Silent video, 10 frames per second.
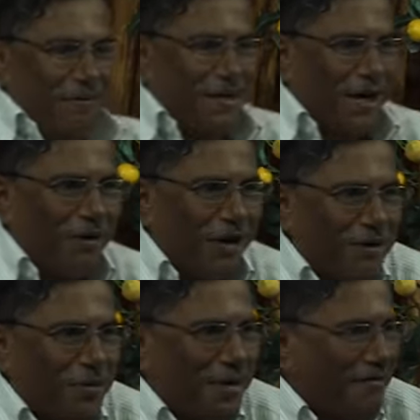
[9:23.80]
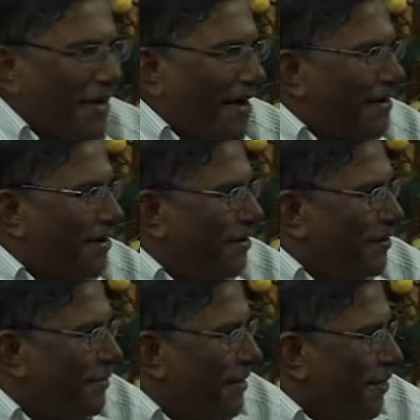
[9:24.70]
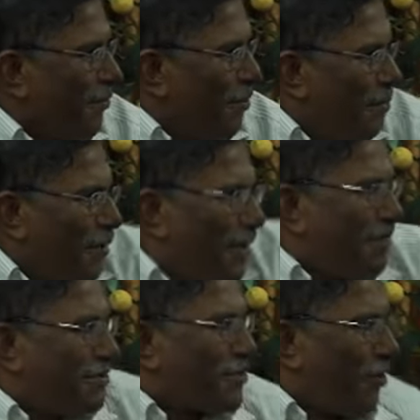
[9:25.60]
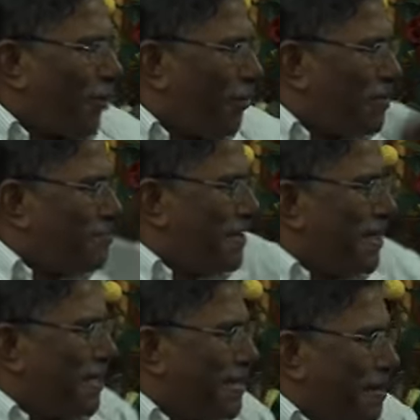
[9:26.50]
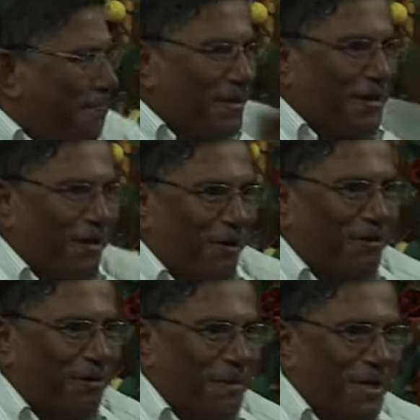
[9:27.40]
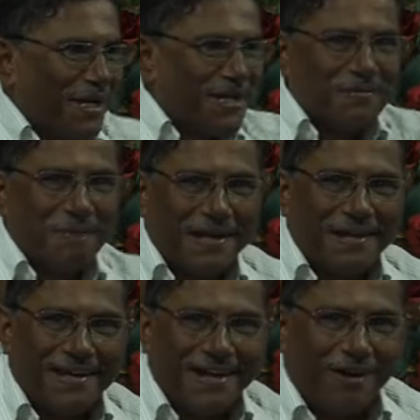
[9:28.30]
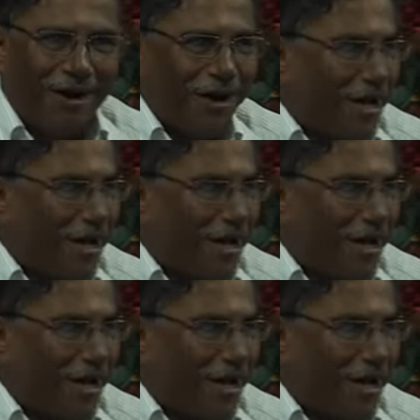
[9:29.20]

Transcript: But now I went there, oh boy, it was all over me, jumping all over me and smelling and all.